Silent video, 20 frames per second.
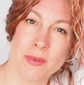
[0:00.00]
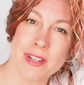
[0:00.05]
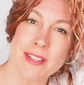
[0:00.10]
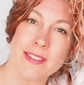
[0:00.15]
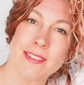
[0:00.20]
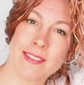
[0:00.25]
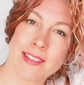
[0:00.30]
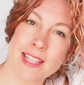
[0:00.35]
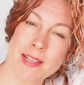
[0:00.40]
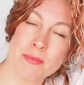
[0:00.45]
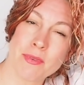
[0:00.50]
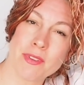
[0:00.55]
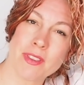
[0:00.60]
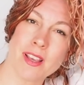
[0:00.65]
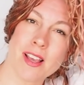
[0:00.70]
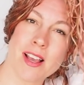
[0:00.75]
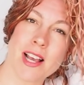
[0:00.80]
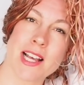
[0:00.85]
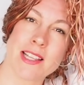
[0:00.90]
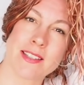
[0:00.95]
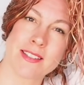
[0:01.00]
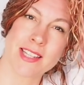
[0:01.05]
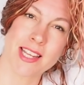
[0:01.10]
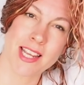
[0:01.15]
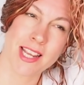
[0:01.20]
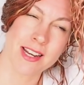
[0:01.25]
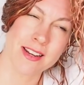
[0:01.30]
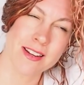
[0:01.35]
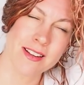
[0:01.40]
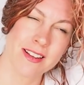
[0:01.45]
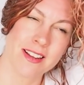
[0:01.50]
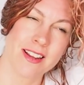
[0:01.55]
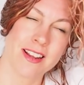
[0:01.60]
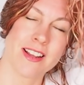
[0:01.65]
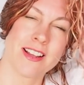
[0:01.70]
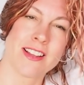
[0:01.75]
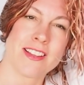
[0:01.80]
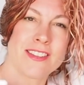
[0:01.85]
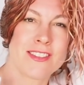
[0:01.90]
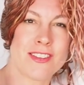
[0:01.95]
I want to sleep with the cast in
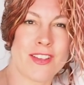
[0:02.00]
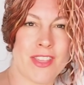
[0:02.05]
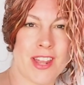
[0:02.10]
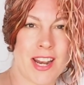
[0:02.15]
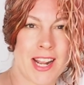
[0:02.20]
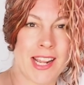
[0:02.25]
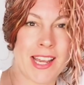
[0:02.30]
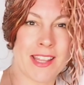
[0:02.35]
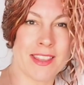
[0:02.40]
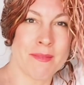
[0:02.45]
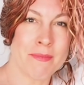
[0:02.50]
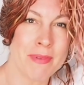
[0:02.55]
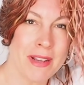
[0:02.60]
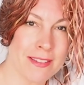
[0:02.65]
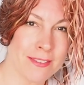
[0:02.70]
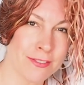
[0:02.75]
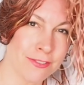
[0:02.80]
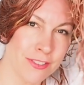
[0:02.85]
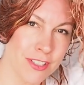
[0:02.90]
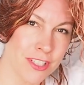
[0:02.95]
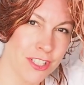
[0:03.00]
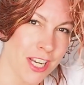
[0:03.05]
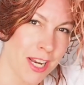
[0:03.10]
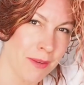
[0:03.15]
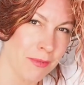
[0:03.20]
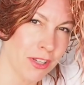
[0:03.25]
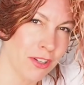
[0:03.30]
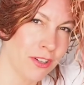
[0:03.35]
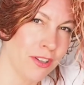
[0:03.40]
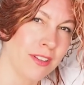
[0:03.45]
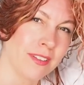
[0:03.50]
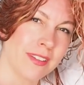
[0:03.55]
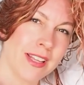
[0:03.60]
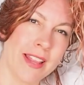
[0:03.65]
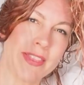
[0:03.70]
so that I get the best shaped curls